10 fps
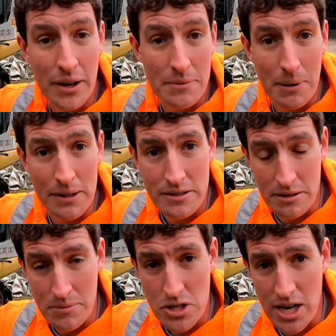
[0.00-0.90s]
other parts
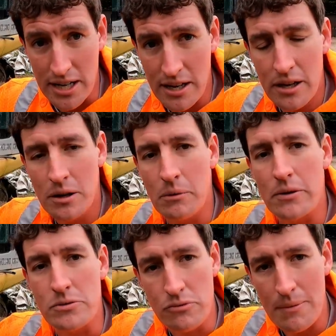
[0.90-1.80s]
of the machine,
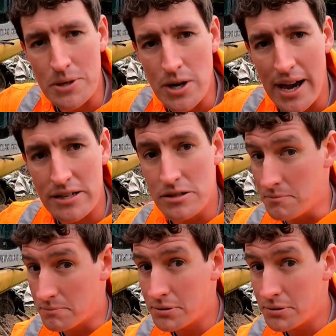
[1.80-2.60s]
whereas with rubber tracks you